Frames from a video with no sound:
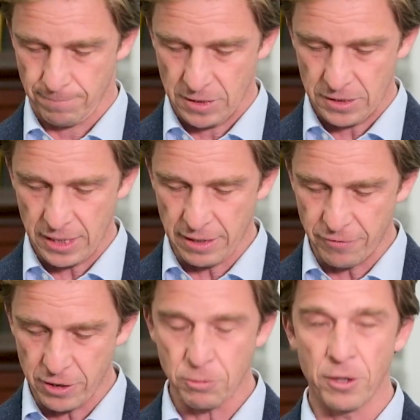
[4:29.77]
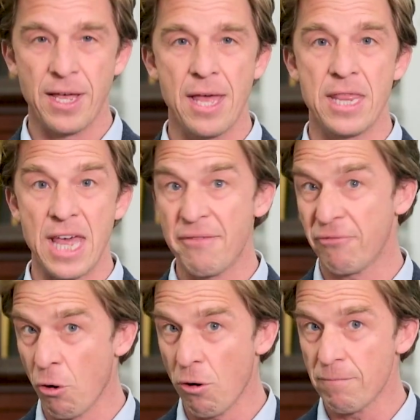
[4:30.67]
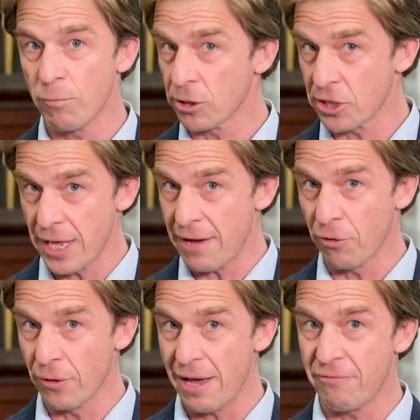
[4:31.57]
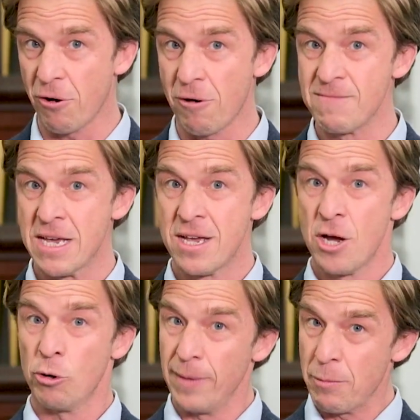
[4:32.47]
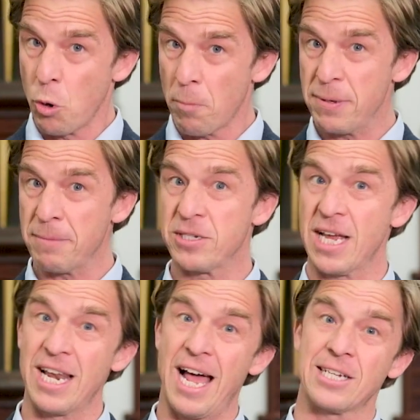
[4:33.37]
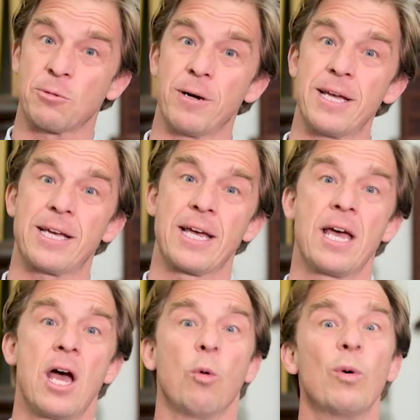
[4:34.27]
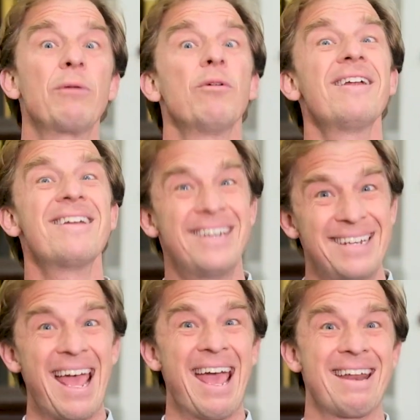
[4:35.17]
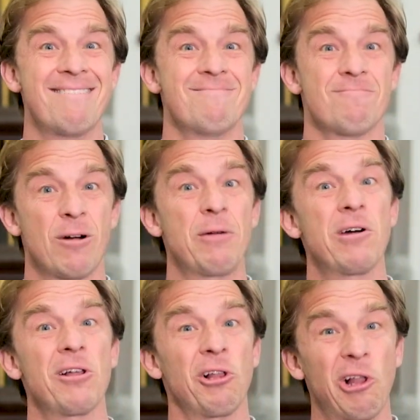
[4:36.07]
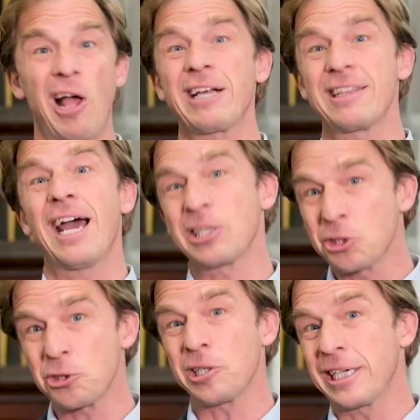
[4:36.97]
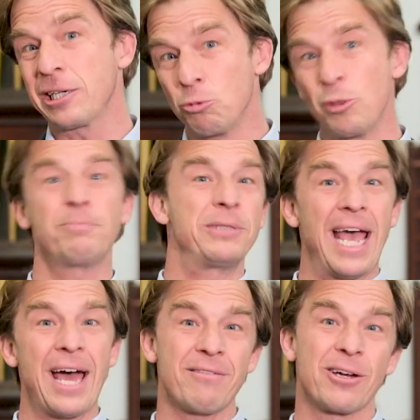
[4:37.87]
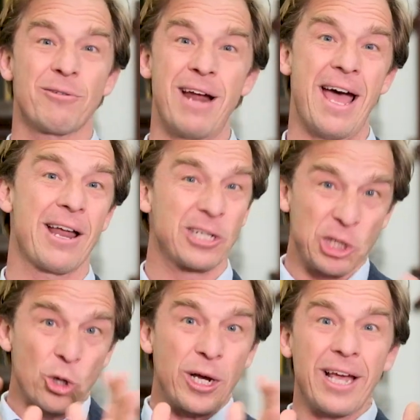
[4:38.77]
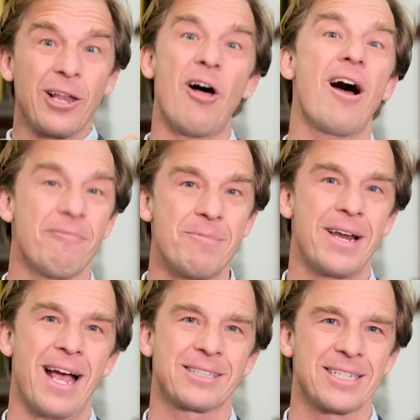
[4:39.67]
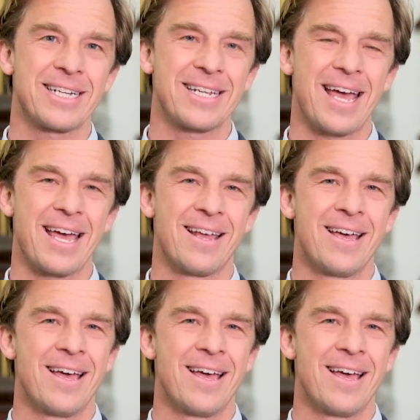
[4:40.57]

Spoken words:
You see the first word there, therefore. What's a therefore, therefore? Remember what Pip said last week? We were dead. We were like that tree ripped out of the ground, looking alive but actually dead.